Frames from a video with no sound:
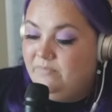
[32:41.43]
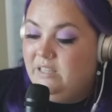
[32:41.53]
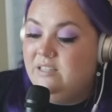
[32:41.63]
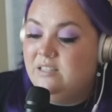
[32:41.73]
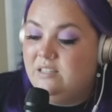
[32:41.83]

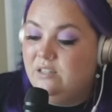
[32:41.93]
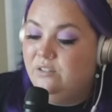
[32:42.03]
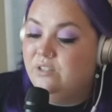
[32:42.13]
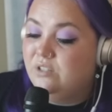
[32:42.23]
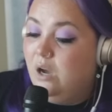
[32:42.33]
He
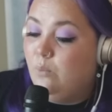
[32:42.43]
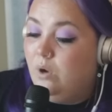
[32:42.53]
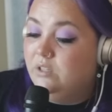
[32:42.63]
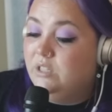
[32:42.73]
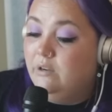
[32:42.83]
still does not
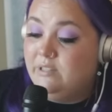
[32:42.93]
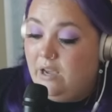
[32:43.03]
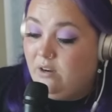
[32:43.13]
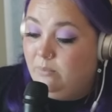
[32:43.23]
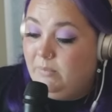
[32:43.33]
want to go
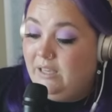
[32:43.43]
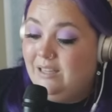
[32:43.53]
down on me